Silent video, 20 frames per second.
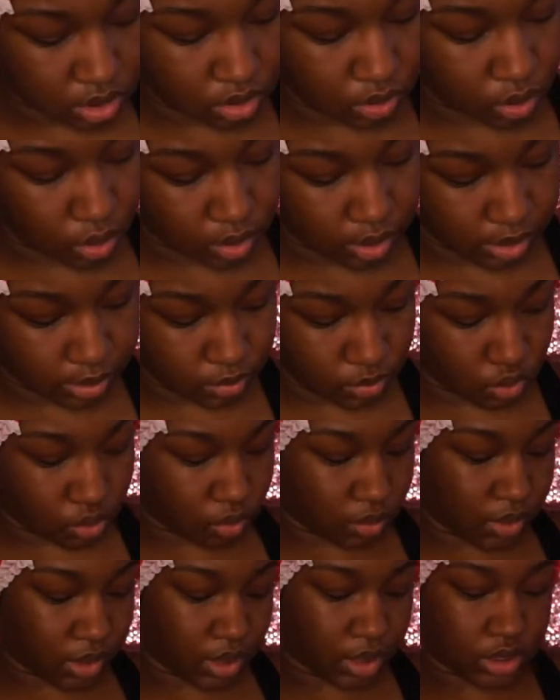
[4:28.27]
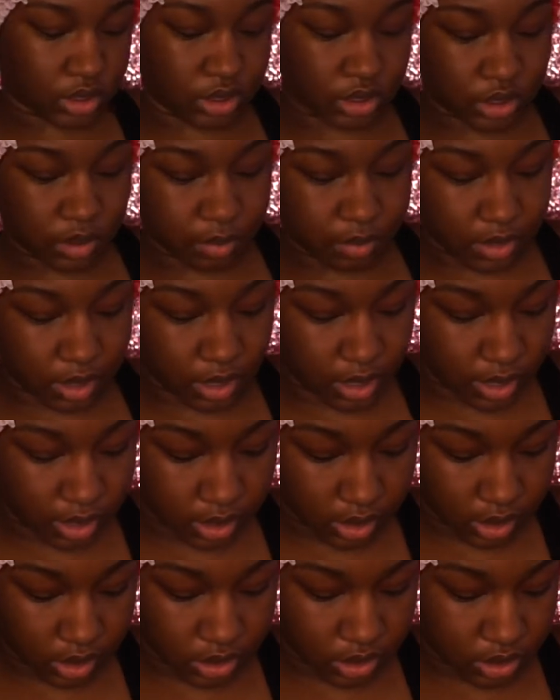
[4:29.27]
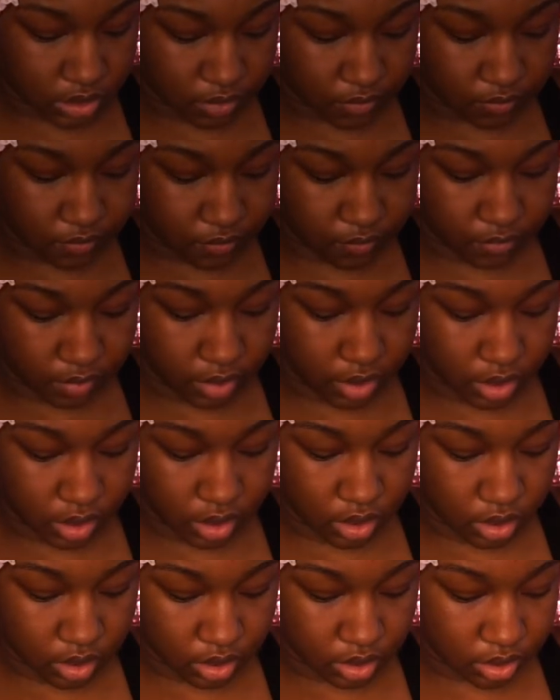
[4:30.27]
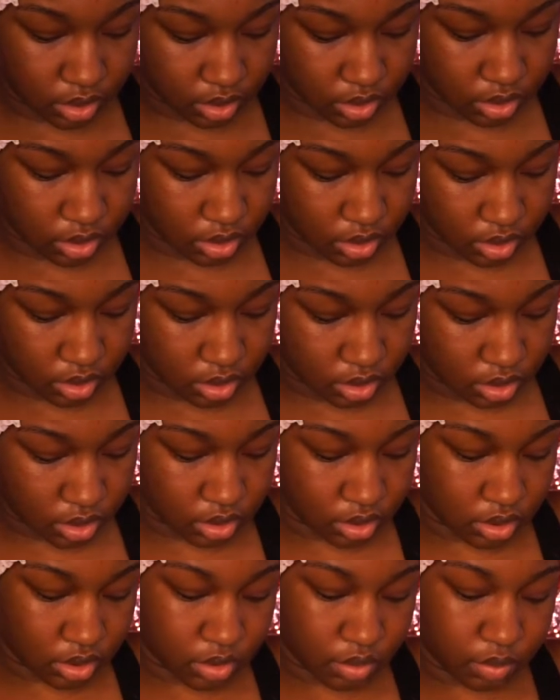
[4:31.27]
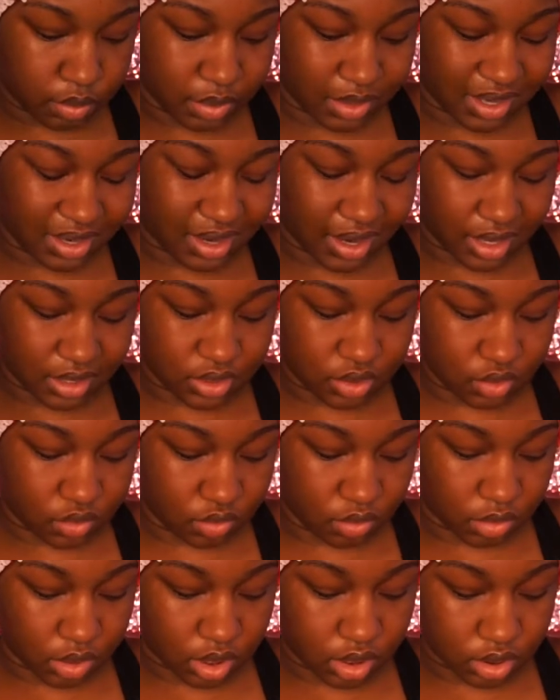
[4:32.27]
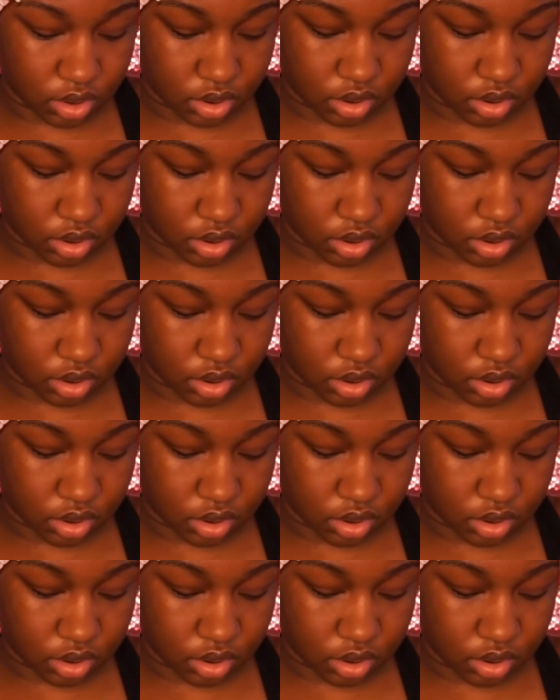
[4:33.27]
All I'm doing is just applying it to the front, but not too much.